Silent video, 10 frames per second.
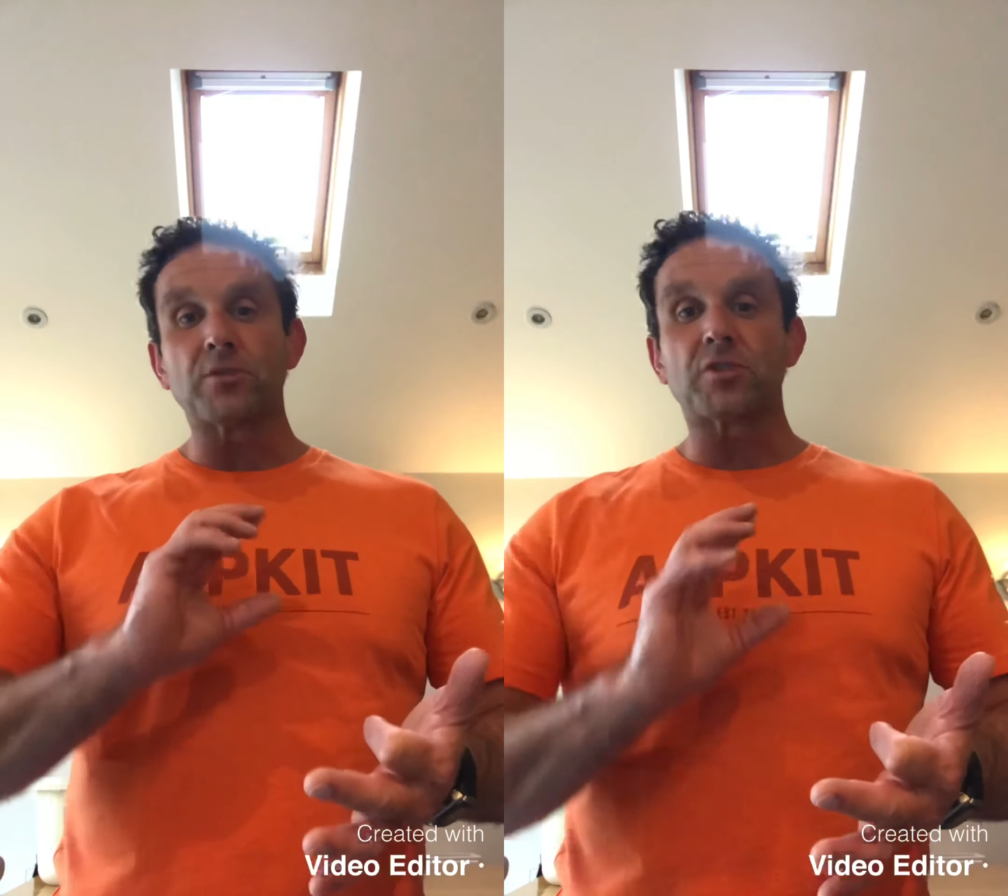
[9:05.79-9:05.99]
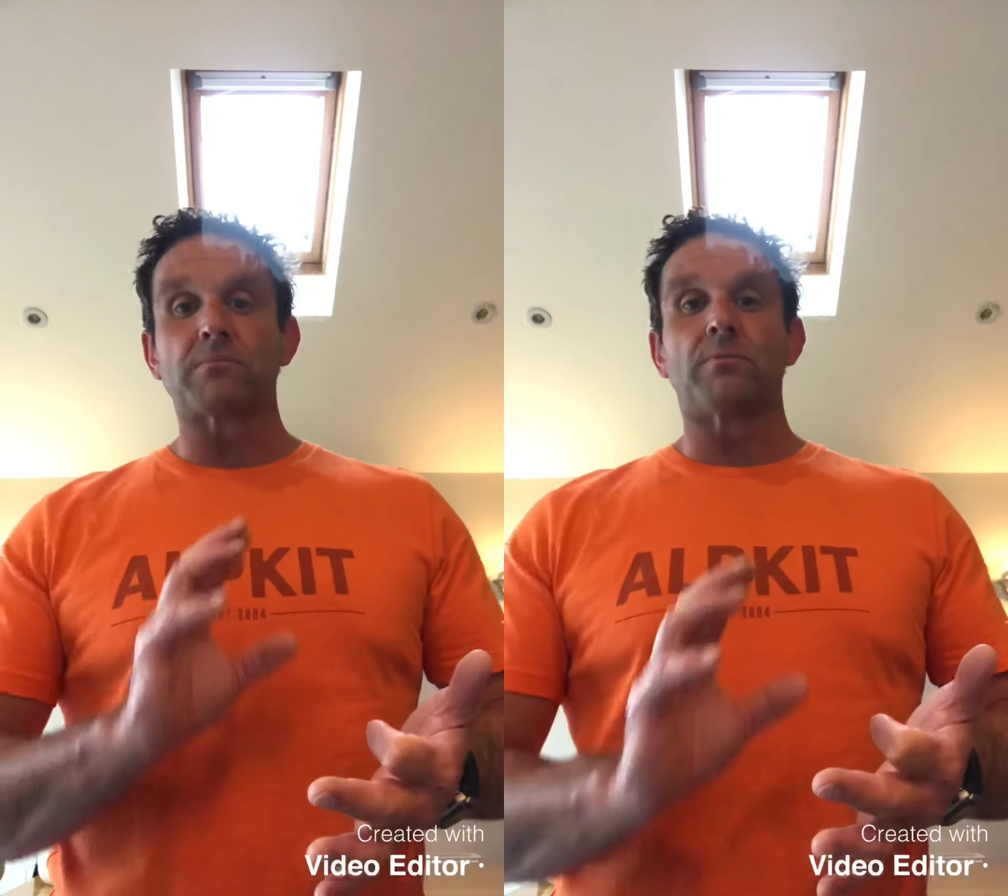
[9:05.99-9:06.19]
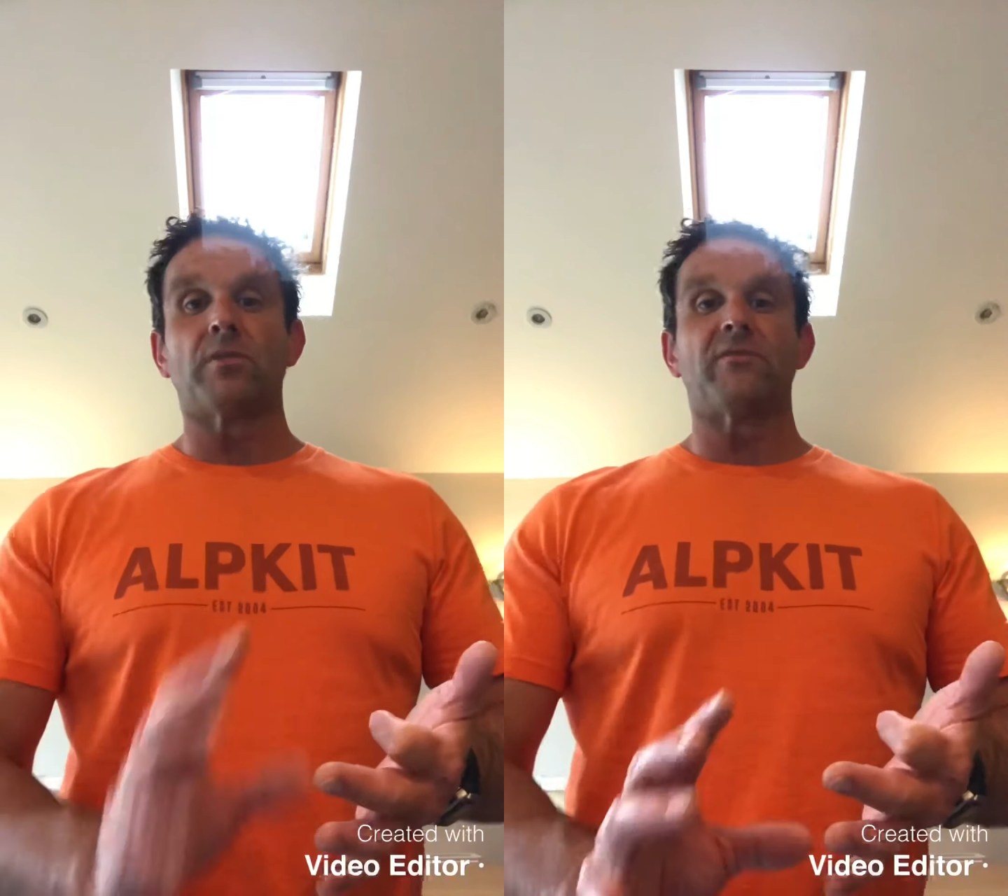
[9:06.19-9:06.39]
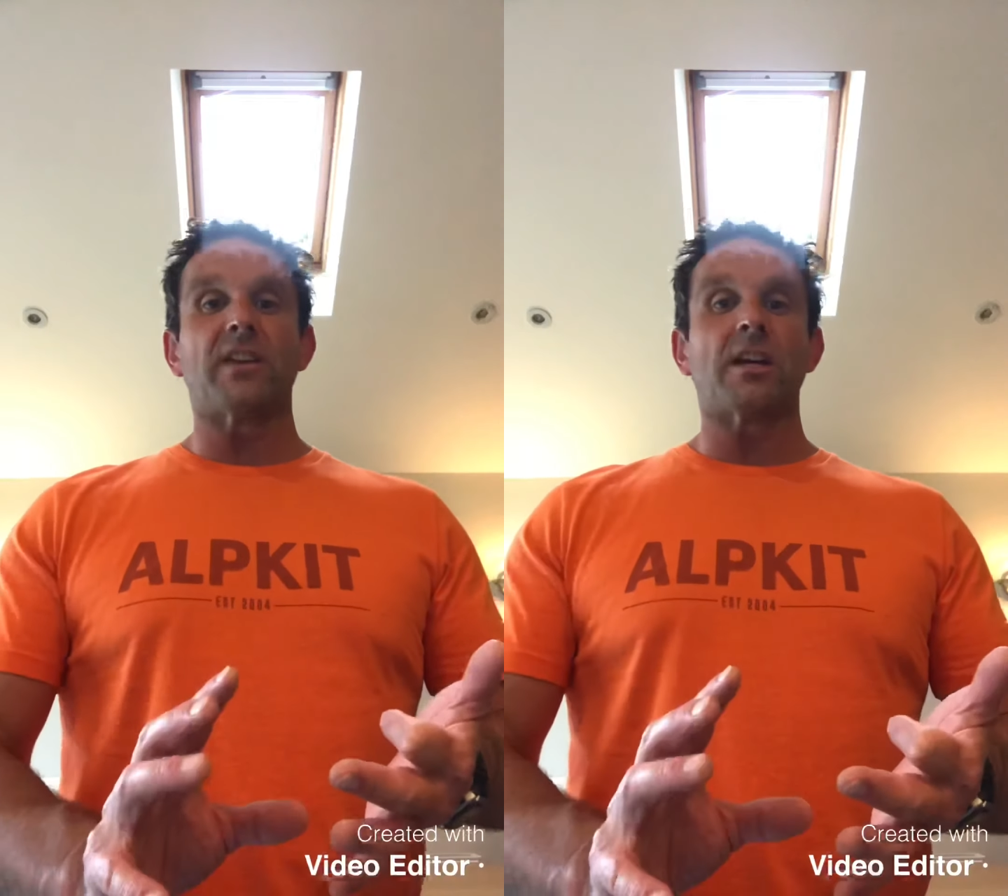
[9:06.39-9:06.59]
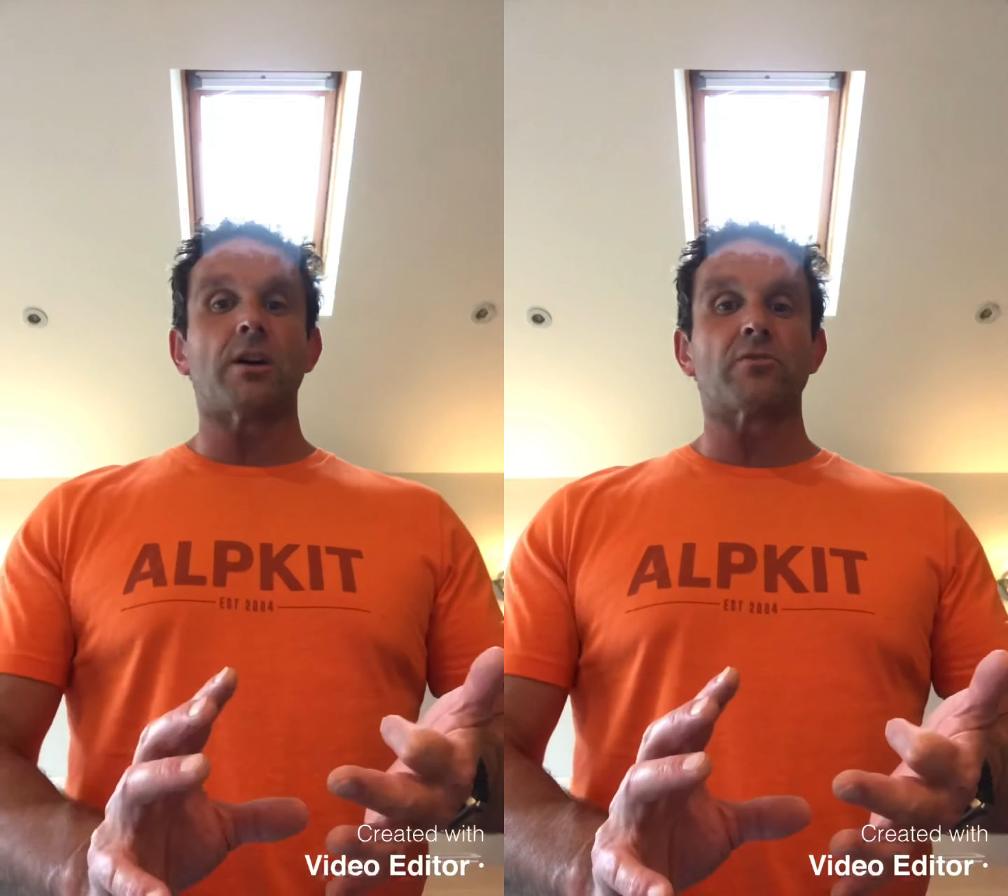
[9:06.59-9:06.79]
some more
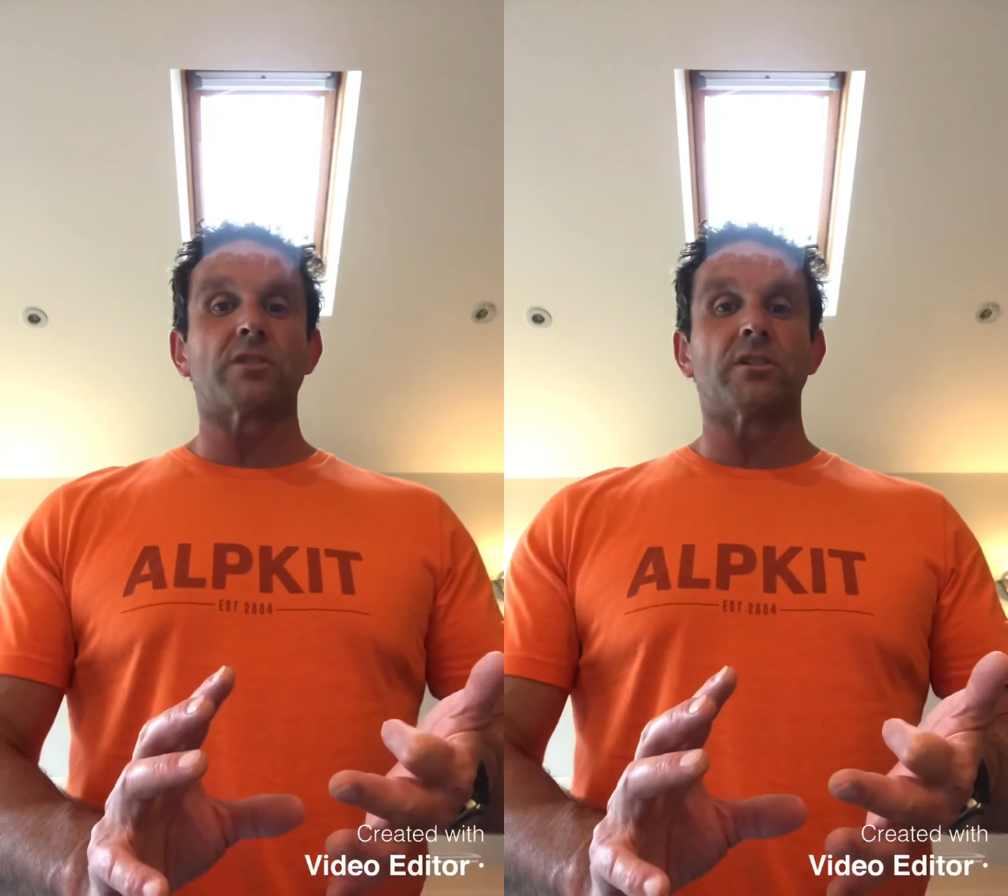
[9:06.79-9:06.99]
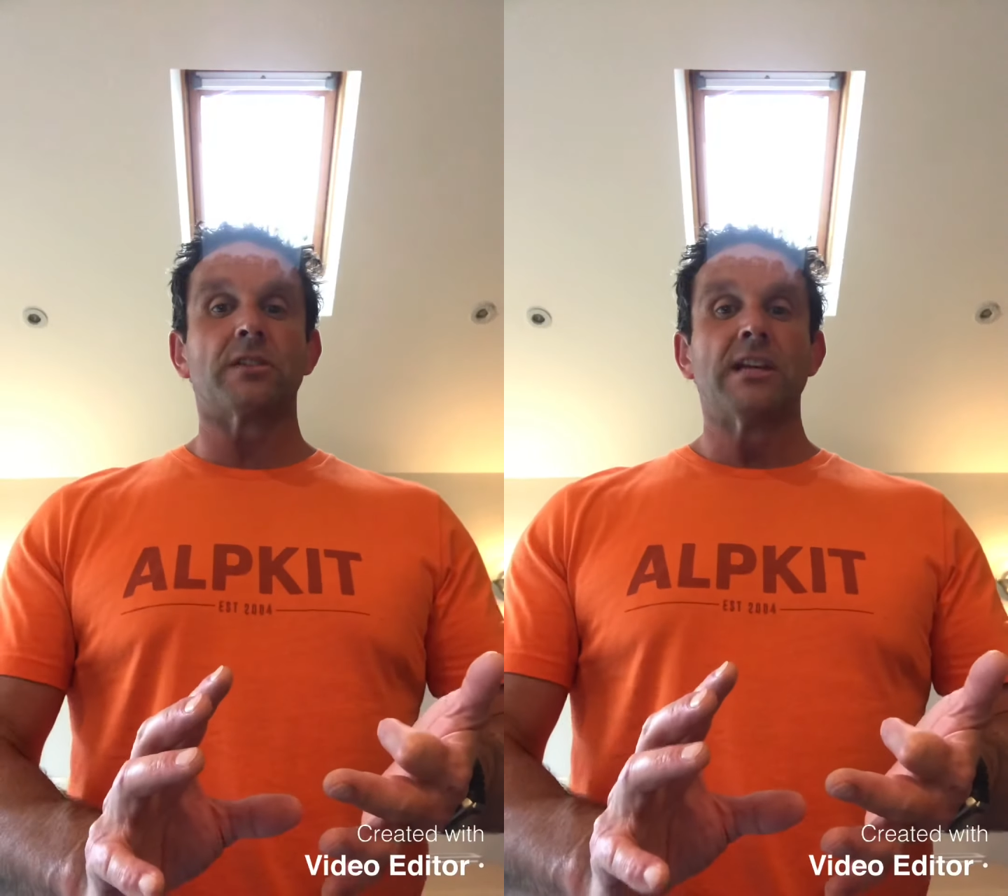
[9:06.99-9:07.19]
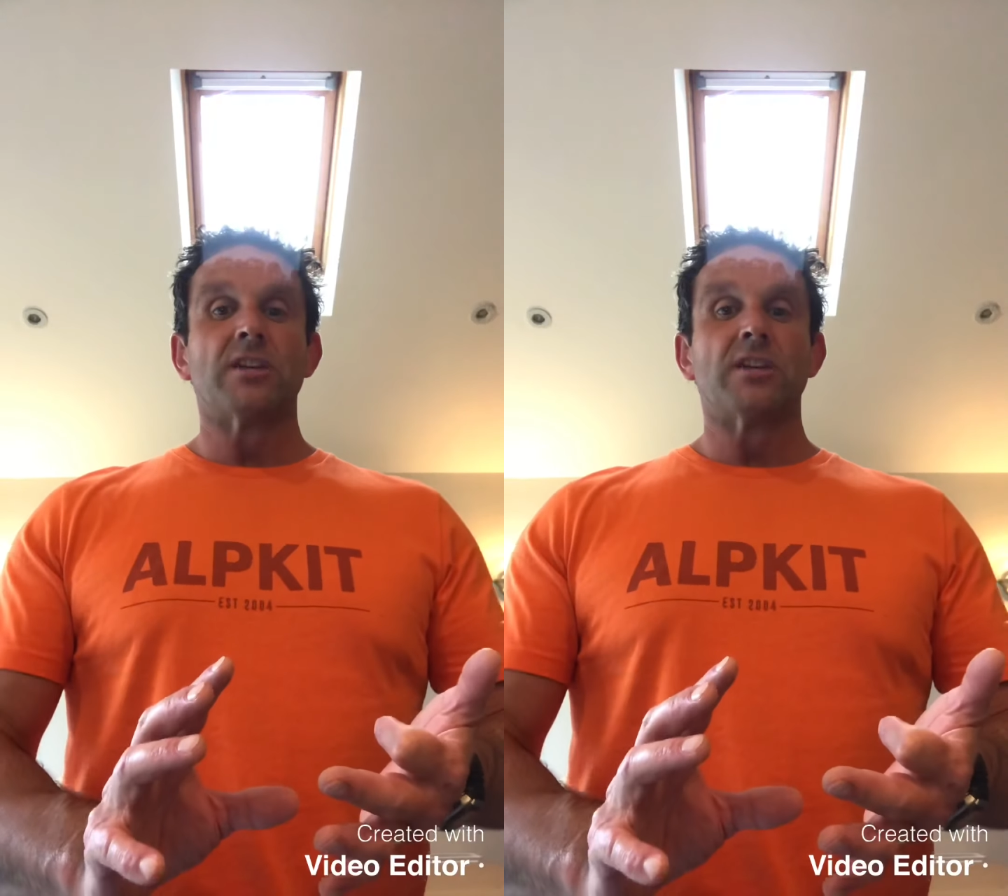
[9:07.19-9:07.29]
videos on